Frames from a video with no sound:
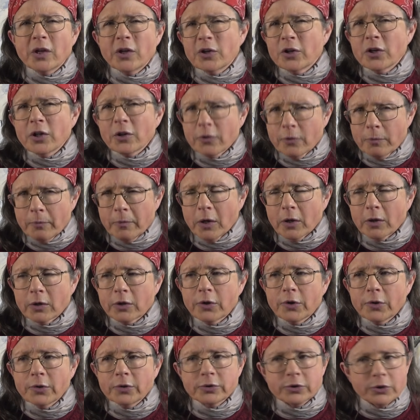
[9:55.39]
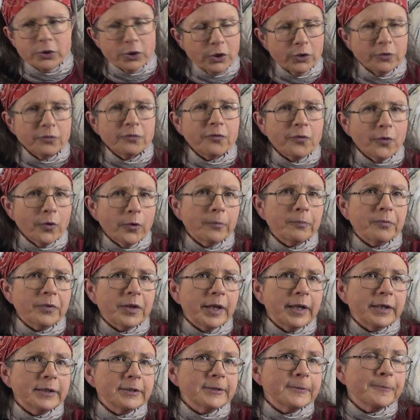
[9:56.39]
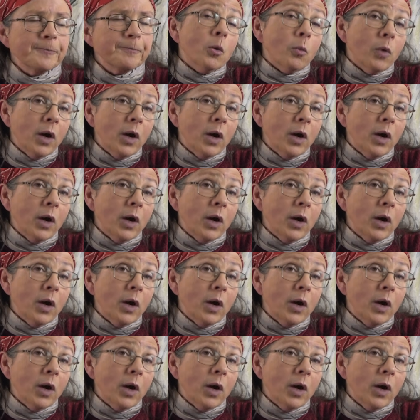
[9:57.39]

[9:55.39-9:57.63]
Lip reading: another marker to confirm things.